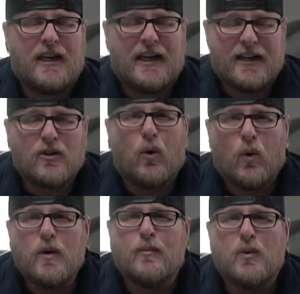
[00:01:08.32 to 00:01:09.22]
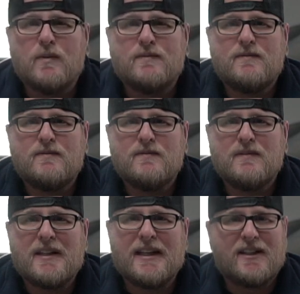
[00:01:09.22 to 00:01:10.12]
It's horrible.
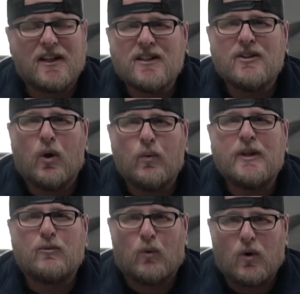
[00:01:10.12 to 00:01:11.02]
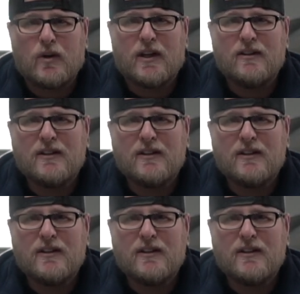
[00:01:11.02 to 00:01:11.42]
It doesn't always work,